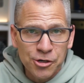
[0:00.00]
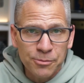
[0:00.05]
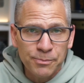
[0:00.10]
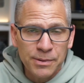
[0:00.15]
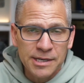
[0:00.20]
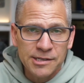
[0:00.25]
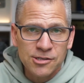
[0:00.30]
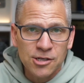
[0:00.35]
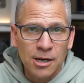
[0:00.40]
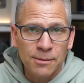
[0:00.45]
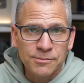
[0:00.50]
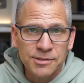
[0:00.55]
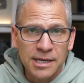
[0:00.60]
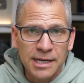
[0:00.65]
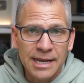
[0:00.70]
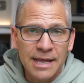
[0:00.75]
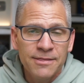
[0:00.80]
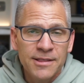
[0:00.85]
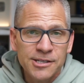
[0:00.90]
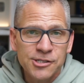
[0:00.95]
piece comes in.
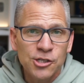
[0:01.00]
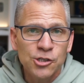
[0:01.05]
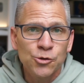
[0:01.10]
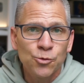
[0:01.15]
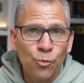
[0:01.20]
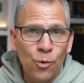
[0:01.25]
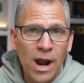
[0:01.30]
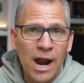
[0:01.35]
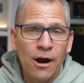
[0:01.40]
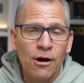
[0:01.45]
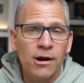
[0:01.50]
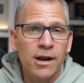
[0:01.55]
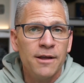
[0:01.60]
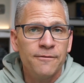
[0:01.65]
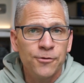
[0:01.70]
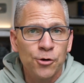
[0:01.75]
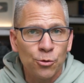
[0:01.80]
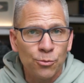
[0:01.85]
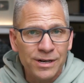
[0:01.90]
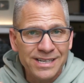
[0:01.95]
And this is where if
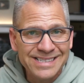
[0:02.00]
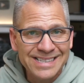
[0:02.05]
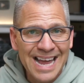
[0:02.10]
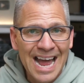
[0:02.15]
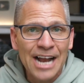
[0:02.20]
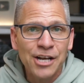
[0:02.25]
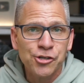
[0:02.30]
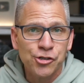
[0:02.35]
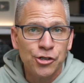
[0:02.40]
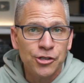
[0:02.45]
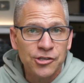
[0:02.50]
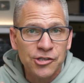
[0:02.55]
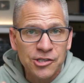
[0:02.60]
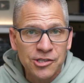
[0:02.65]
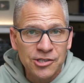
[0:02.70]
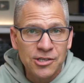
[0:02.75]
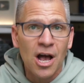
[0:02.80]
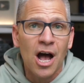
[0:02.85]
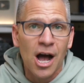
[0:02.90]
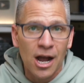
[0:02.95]
your retention
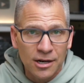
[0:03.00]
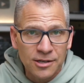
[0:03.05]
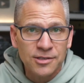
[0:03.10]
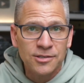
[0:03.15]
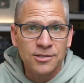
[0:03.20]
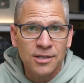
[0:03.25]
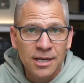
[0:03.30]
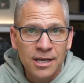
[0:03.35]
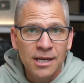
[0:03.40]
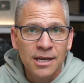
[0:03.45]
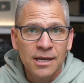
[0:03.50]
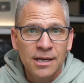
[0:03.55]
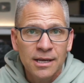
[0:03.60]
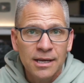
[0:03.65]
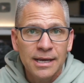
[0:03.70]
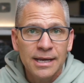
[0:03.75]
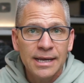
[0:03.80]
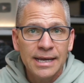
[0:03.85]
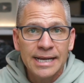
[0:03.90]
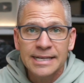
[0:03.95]
sucks,
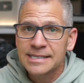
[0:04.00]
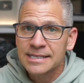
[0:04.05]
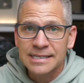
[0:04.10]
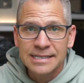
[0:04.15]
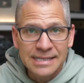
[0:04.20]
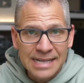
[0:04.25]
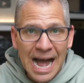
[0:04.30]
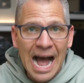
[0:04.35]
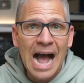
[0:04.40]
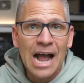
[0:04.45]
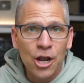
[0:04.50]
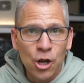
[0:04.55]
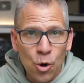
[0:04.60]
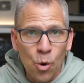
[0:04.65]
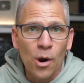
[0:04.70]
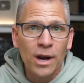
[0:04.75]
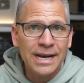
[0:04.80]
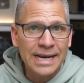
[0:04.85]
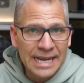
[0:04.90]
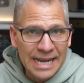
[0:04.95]
it's not
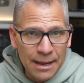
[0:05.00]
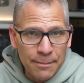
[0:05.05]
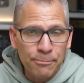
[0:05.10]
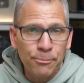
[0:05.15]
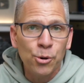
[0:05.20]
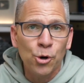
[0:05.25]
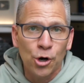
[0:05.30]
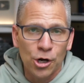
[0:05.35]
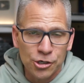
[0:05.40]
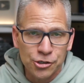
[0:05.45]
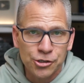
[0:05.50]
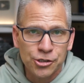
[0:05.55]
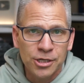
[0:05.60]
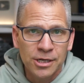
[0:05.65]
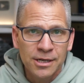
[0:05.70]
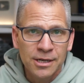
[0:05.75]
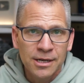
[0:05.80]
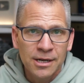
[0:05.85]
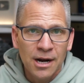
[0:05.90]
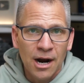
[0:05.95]
going to get pushed.
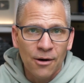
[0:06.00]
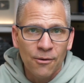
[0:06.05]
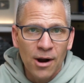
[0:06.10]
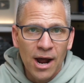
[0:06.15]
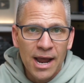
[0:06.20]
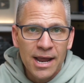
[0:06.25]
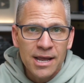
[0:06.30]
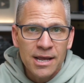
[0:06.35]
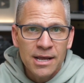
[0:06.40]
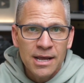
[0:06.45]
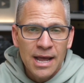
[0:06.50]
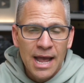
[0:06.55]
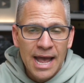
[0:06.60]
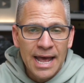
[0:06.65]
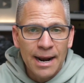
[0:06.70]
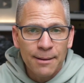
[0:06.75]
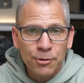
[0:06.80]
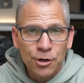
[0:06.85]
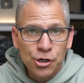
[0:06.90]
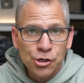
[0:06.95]
All right. And
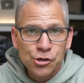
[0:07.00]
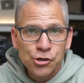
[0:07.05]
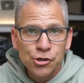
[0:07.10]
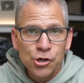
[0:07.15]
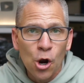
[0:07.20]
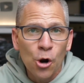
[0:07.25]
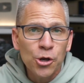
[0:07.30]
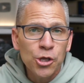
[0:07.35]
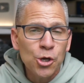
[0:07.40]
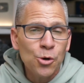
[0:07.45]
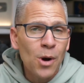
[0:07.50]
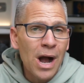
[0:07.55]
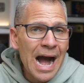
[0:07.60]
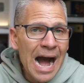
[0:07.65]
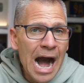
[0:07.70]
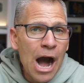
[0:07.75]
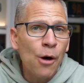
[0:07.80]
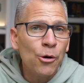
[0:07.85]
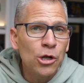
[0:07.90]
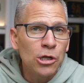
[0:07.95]
I'm going to show you
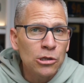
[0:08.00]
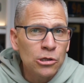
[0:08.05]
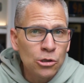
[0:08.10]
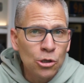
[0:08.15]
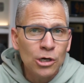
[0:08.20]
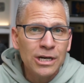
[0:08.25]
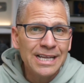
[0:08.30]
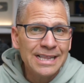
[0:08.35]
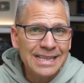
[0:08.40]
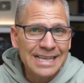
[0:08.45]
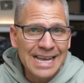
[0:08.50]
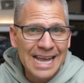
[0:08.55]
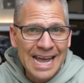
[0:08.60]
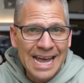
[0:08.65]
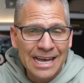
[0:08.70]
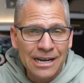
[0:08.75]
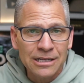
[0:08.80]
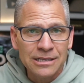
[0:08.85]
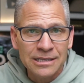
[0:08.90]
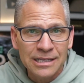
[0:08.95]
how to look at the
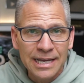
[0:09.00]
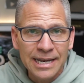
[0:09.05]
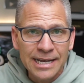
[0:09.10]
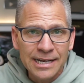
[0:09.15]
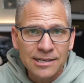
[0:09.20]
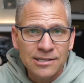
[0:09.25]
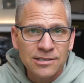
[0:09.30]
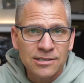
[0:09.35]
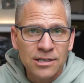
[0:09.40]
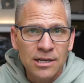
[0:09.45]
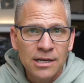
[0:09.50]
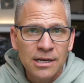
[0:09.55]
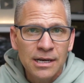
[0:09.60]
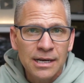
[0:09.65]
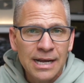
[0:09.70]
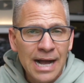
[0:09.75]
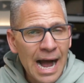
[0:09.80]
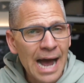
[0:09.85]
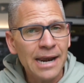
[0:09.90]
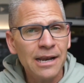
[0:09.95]
analytics,
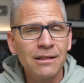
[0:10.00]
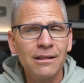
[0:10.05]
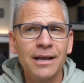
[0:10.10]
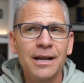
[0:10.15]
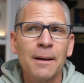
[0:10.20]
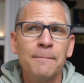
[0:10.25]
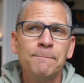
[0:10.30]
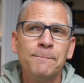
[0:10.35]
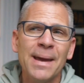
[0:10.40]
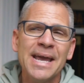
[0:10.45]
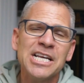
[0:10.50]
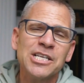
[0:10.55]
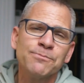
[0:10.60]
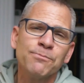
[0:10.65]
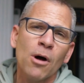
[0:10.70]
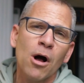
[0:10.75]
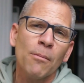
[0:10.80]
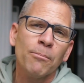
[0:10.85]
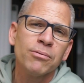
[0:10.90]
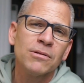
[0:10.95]
kind of like a
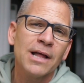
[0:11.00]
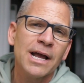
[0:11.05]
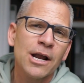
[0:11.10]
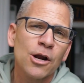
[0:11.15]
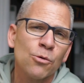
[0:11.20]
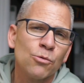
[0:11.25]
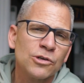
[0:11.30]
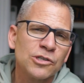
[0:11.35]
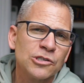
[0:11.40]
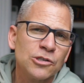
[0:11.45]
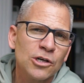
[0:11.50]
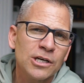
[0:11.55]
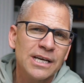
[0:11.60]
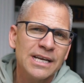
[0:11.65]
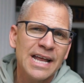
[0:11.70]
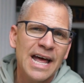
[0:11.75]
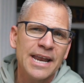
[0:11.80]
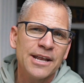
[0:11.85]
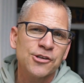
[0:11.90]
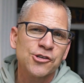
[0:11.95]
baseball player was looking
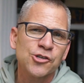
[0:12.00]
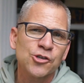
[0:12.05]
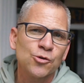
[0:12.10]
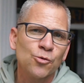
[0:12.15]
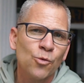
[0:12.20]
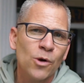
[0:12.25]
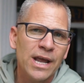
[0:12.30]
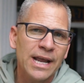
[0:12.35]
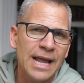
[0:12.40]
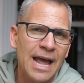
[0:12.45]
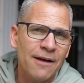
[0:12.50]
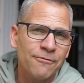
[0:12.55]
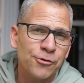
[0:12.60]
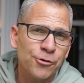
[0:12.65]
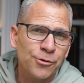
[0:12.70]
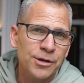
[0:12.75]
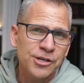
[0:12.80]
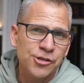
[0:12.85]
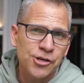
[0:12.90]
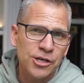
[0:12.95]
at his swing after
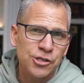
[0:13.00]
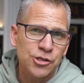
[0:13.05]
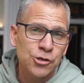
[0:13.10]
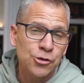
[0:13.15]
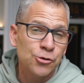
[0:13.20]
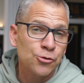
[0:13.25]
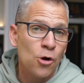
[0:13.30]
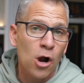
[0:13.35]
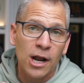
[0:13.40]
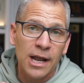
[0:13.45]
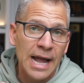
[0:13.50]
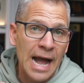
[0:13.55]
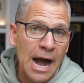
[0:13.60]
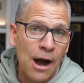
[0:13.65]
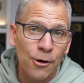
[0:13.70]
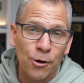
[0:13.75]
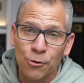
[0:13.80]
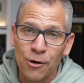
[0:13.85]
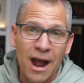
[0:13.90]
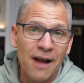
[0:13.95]
he just struck
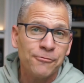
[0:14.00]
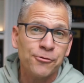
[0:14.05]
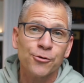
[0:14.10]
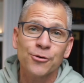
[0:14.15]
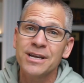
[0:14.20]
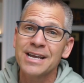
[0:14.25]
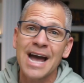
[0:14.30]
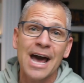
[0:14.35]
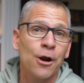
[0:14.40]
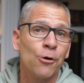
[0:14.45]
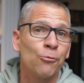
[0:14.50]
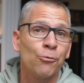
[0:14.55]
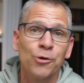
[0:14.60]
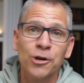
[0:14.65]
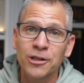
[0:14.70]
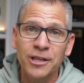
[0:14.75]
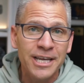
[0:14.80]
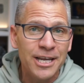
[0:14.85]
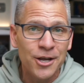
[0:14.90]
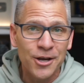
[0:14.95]
out or after he got a
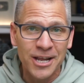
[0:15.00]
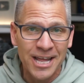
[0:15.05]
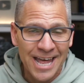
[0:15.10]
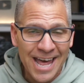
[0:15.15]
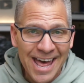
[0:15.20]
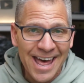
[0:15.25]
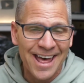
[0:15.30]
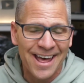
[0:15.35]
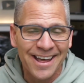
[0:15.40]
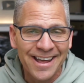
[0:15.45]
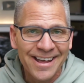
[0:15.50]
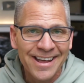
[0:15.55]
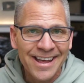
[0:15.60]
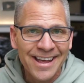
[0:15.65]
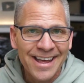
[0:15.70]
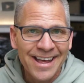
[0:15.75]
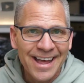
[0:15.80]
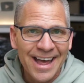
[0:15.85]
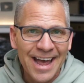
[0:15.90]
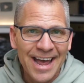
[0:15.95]
really good hit,
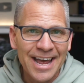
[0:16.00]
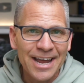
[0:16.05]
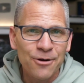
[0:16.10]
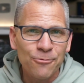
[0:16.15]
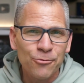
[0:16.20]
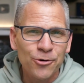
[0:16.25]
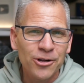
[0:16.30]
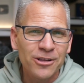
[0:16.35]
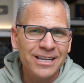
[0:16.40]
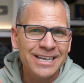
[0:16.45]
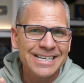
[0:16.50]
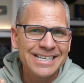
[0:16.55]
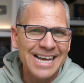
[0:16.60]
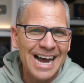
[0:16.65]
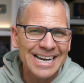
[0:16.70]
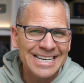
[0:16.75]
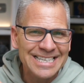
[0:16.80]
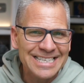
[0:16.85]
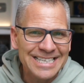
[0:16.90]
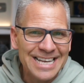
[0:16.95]
and really
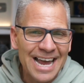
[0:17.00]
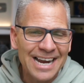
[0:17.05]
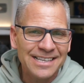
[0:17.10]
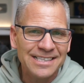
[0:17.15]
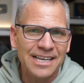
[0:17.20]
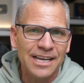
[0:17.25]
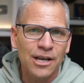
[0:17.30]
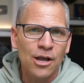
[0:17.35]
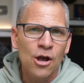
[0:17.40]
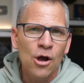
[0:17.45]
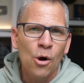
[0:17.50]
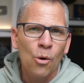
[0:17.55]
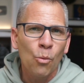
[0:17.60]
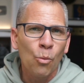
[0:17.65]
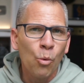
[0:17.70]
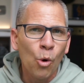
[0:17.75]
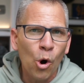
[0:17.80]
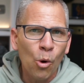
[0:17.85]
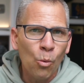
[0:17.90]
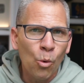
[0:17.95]
dissecting
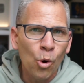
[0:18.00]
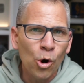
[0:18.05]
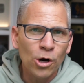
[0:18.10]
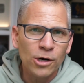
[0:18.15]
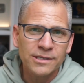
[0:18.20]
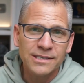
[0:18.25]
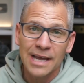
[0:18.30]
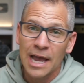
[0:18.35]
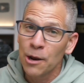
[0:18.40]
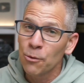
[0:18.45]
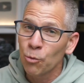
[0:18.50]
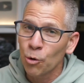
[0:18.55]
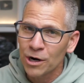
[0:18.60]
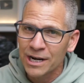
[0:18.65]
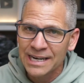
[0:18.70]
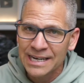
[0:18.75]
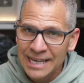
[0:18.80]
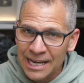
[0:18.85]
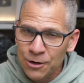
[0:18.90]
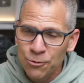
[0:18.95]
what worked and
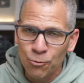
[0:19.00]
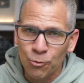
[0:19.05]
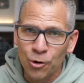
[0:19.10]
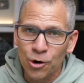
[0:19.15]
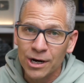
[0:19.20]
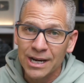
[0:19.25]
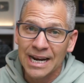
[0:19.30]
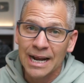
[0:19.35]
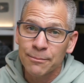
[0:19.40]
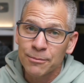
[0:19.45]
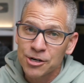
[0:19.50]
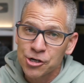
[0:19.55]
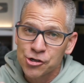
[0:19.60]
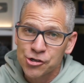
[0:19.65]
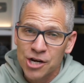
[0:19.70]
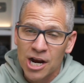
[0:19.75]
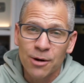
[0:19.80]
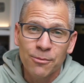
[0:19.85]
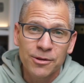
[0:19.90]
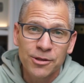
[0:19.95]
what didn't work. And I'm going to
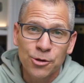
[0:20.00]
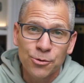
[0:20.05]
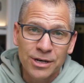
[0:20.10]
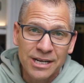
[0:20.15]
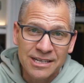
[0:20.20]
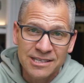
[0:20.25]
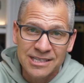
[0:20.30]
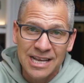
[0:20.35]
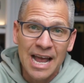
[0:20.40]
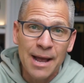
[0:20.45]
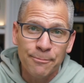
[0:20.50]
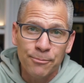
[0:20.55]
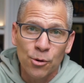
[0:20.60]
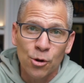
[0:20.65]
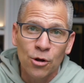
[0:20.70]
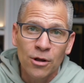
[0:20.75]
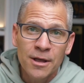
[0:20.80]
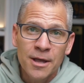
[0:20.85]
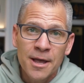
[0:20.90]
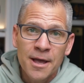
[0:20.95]
share with you an
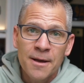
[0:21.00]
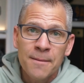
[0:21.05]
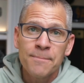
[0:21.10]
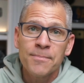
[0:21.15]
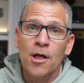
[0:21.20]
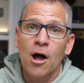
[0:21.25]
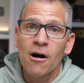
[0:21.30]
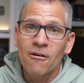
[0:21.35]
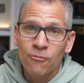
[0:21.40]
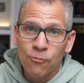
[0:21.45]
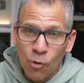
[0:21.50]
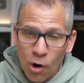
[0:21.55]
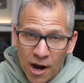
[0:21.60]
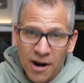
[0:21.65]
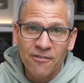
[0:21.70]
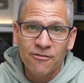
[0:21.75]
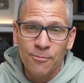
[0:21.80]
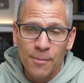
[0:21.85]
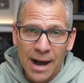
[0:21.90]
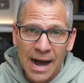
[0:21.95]
example of one
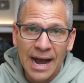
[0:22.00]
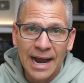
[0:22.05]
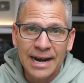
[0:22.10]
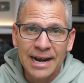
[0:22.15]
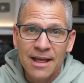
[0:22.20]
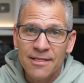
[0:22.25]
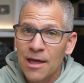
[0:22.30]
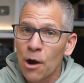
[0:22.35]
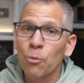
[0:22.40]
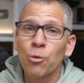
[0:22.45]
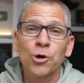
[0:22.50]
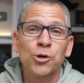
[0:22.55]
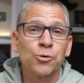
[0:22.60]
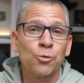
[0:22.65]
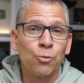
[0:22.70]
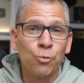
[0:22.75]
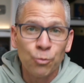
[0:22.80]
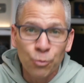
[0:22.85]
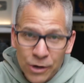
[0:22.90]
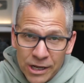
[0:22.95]
of mine that worked
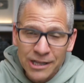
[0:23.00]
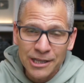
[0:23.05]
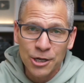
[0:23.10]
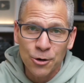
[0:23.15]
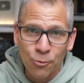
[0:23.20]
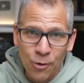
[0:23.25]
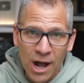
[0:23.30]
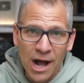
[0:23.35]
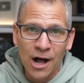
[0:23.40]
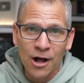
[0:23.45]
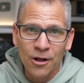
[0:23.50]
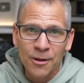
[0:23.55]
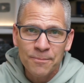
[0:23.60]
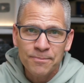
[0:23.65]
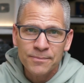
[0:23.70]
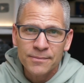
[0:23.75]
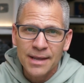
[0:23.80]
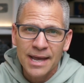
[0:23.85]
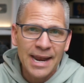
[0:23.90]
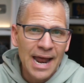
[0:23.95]
really well
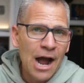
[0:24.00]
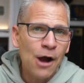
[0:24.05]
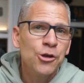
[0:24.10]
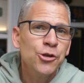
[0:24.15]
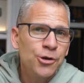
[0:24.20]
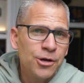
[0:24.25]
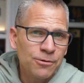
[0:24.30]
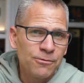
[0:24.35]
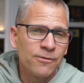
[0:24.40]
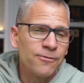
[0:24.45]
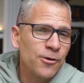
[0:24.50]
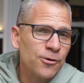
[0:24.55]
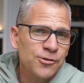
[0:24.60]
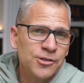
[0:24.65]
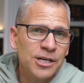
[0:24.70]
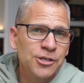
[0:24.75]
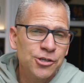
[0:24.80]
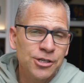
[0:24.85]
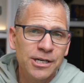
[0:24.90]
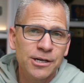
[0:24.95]
and how you can reverse
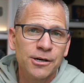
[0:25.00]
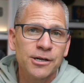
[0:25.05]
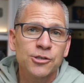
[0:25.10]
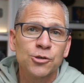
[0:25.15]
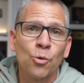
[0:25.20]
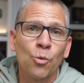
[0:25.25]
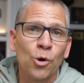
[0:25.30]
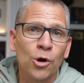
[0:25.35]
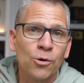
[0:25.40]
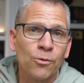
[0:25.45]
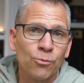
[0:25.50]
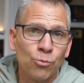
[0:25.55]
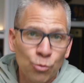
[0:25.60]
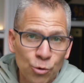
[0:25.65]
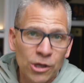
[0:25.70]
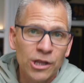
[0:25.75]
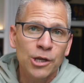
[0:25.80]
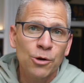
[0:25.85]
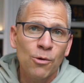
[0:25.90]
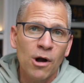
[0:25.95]
engineer it to work
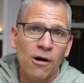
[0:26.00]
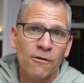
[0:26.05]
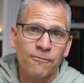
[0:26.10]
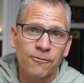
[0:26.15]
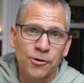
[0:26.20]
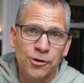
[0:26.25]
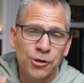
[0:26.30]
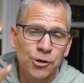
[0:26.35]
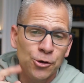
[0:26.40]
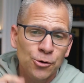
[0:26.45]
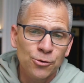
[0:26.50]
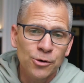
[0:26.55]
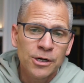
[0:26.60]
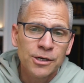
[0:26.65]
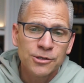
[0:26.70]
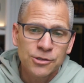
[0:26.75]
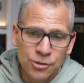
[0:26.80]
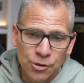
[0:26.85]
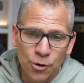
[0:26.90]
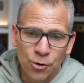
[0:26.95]
really well for you
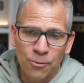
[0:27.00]
too.